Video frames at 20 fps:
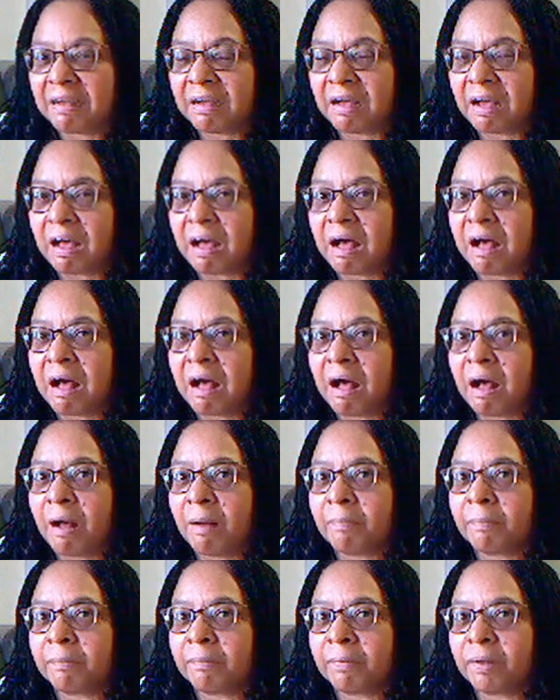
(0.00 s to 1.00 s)
a
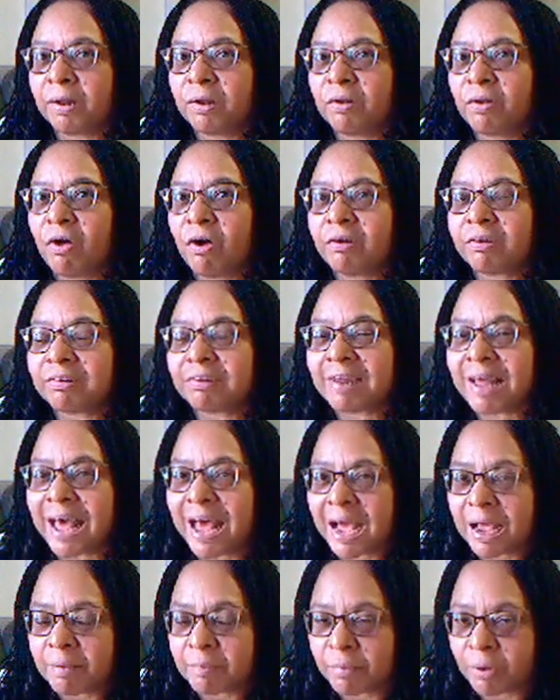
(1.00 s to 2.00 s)
long
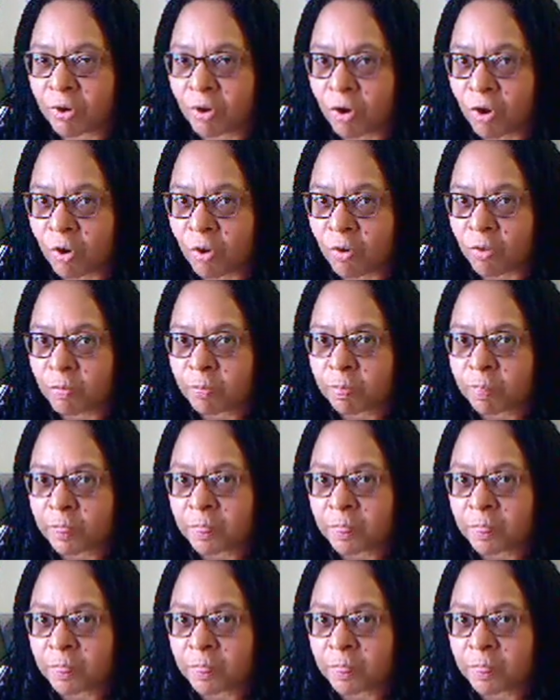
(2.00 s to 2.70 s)
time ago.